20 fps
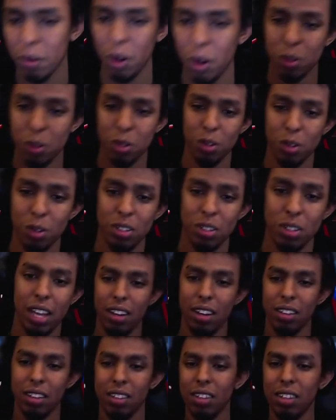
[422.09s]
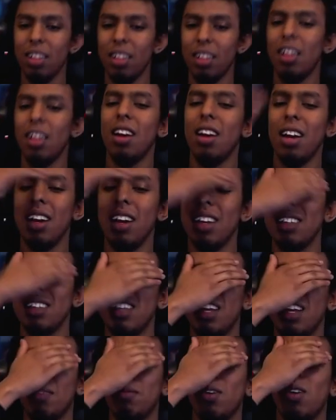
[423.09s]
It was so sad. It's
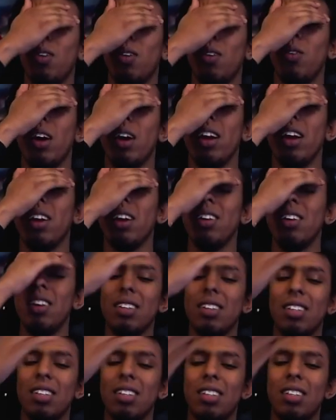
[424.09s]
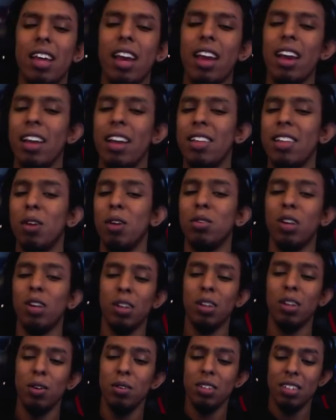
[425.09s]
like, bro, why couldn't he just stay? It was also,
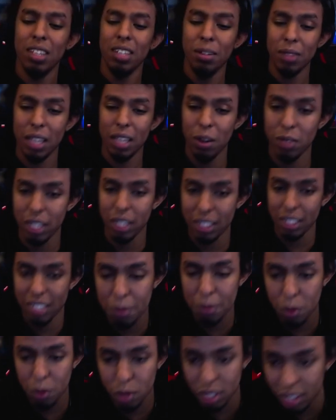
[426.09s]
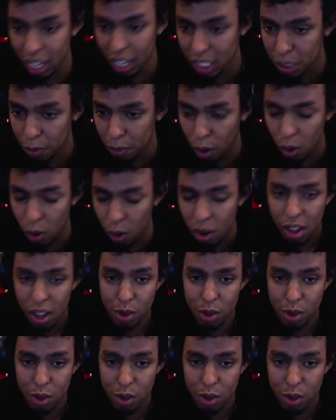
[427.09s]
it was like the same thing with Itachi, bro.